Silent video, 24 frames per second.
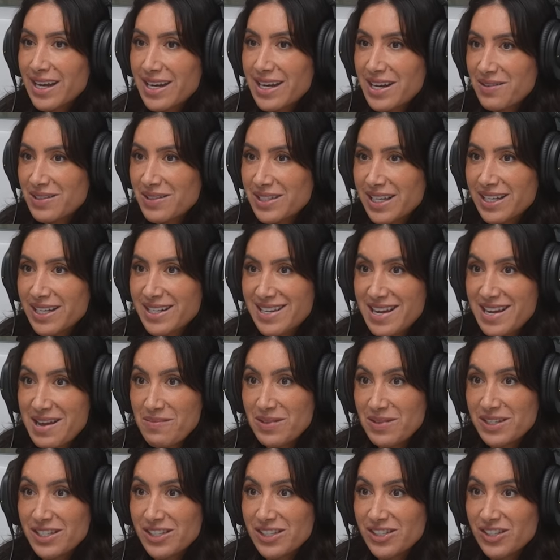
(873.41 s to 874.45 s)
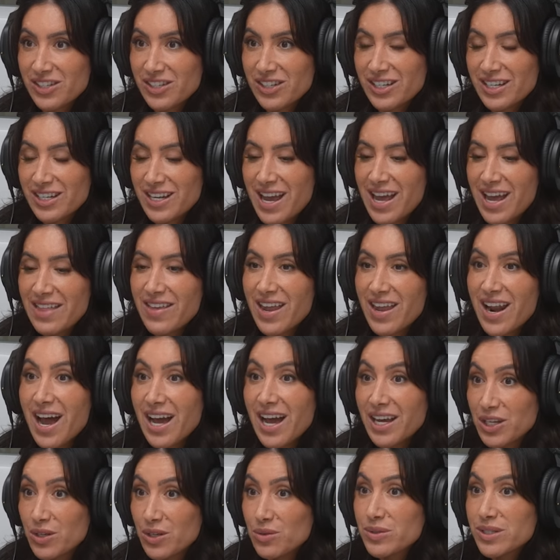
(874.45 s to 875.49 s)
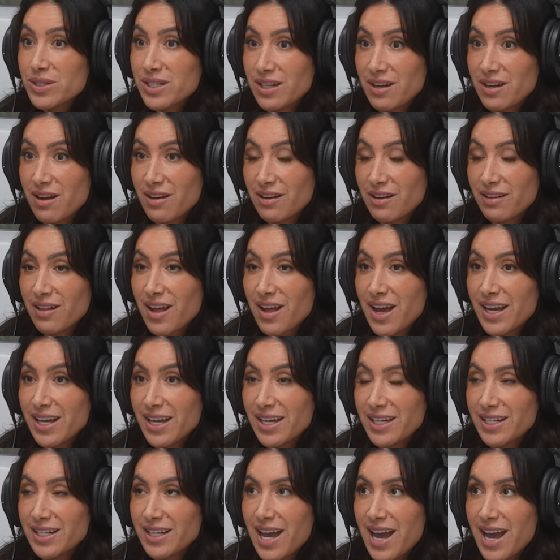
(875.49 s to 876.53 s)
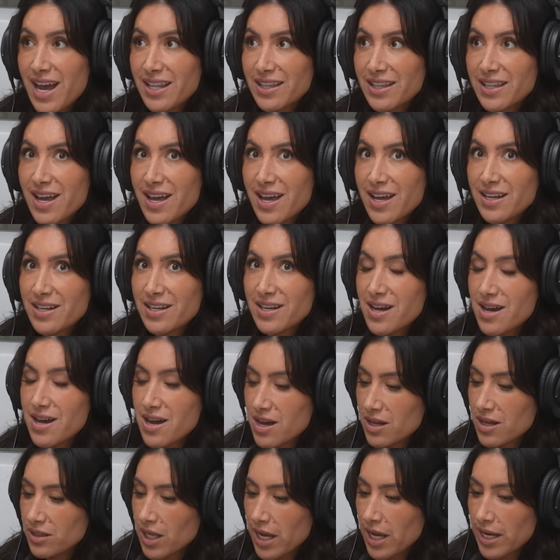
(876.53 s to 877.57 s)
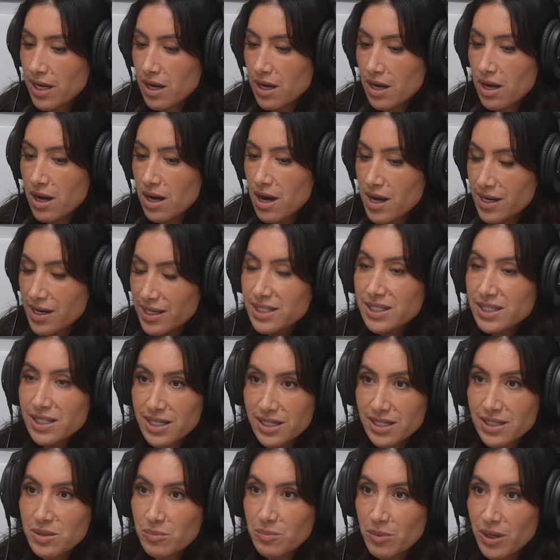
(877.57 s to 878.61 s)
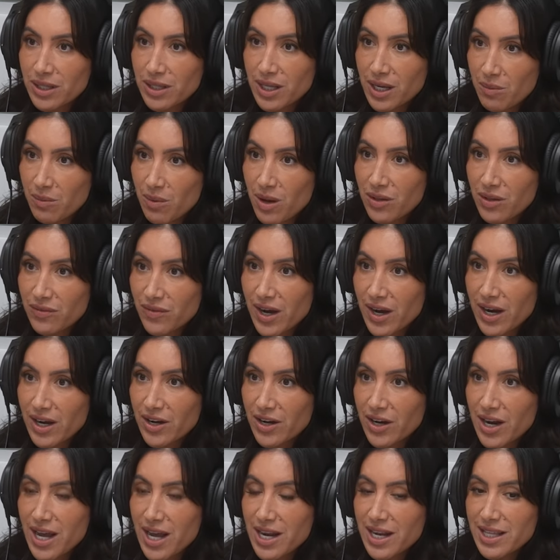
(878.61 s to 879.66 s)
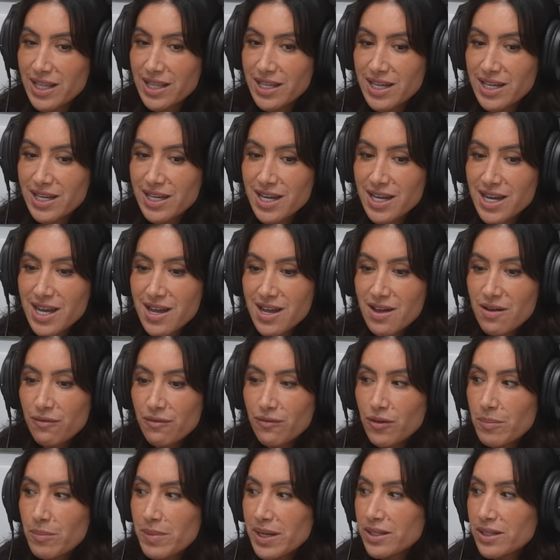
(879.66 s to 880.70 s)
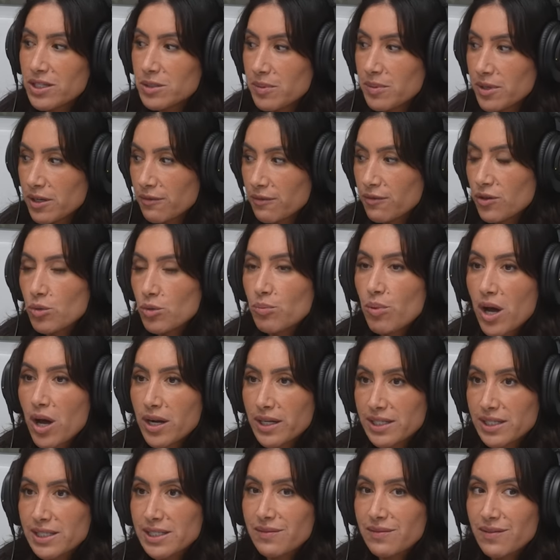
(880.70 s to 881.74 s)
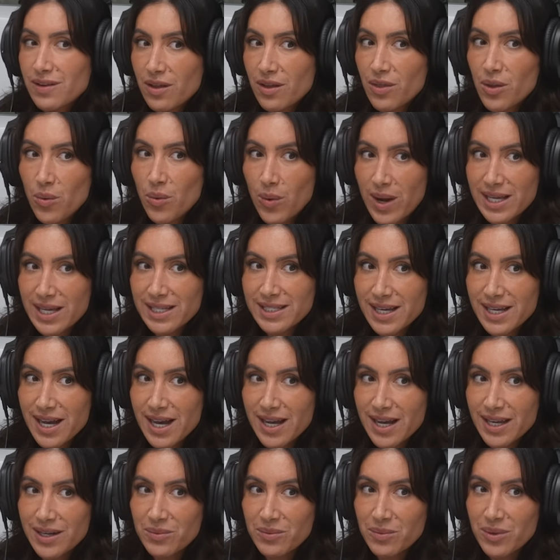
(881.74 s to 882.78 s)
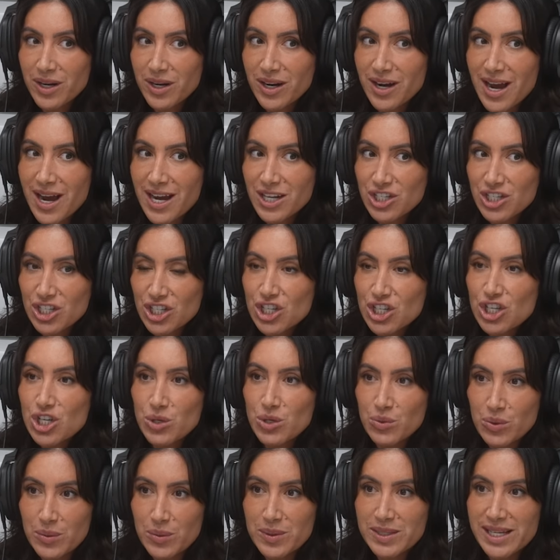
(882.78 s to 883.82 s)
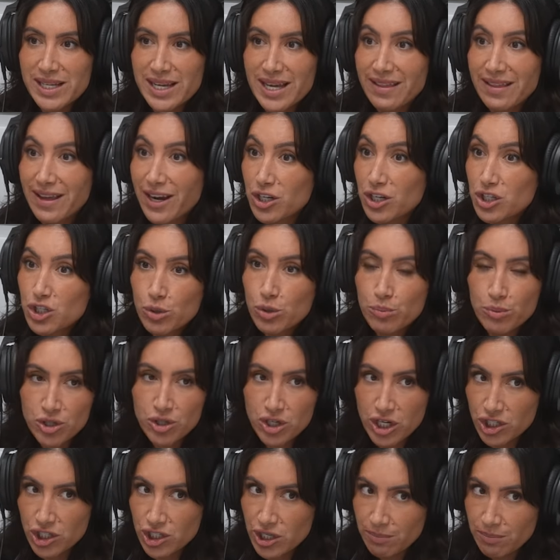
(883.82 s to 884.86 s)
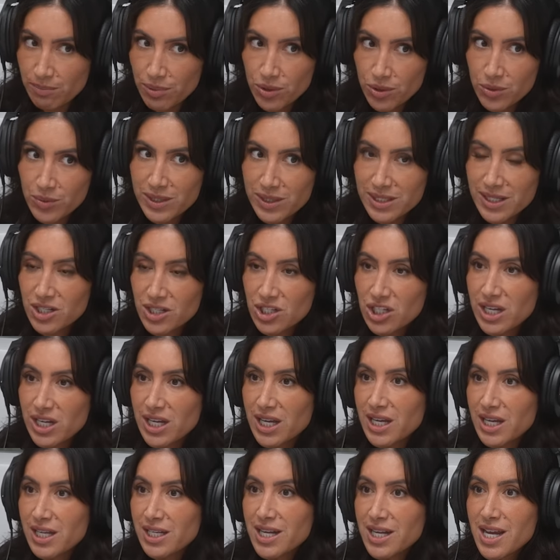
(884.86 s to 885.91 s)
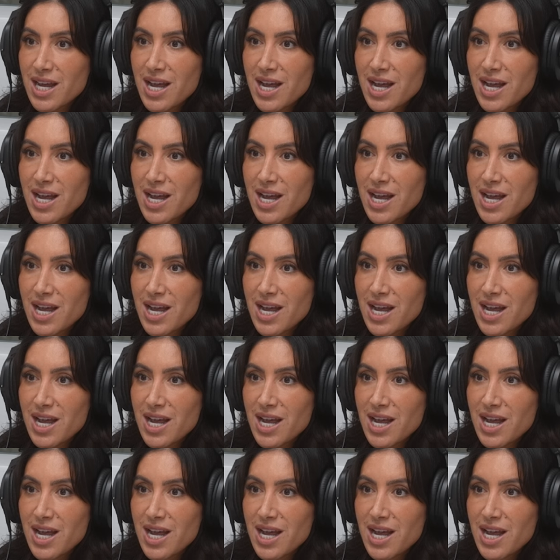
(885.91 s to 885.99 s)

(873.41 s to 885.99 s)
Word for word: it and i was like damn this is good and then i used it on a client and then like honestly it spread like wildfire and i think mm-hmm. For me, there's been a few products even on the wayside where mm-hmm. I just knew it was a hit. Like our super dry shampoo was such a hit.